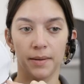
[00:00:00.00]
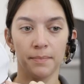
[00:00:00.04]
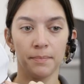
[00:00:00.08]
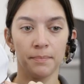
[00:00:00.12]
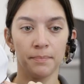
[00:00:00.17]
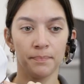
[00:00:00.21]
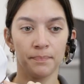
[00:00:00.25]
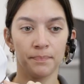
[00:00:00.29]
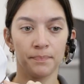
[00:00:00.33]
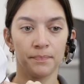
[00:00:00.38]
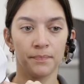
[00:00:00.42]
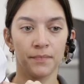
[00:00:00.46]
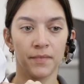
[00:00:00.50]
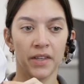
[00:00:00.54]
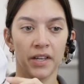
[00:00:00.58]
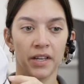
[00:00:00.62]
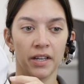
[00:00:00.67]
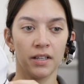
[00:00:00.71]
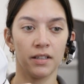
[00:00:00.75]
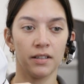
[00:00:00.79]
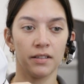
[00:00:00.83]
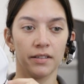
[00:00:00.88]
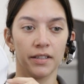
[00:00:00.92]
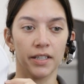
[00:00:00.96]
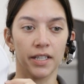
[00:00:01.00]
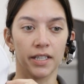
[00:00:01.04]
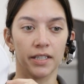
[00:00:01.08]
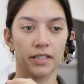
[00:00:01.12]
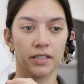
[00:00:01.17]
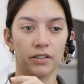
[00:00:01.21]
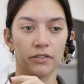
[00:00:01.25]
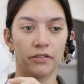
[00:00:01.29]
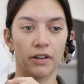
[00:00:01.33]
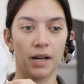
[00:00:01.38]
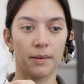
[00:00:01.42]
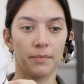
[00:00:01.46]
That means if you're doing a
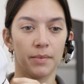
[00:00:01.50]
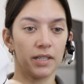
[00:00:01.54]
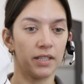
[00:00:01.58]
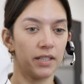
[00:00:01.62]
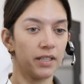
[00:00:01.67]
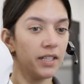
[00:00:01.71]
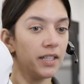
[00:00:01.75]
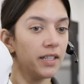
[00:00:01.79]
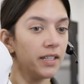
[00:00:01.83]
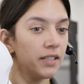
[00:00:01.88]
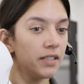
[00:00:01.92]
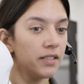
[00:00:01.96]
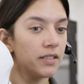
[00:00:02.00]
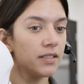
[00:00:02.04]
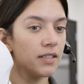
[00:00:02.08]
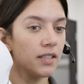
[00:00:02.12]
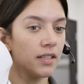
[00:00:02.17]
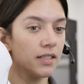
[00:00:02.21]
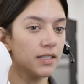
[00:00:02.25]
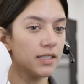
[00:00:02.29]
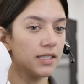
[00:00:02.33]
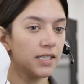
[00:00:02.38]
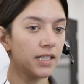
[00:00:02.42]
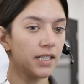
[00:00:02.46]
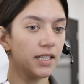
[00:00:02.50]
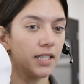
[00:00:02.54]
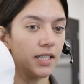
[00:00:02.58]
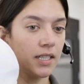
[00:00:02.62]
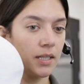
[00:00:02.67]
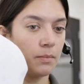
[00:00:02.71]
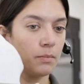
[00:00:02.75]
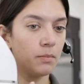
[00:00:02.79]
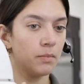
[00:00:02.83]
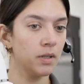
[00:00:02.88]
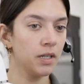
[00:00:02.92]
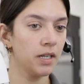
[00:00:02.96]
project late at night because you're
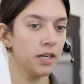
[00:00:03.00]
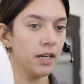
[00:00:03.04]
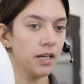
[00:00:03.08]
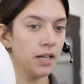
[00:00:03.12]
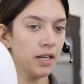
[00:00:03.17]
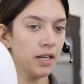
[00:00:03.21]
working full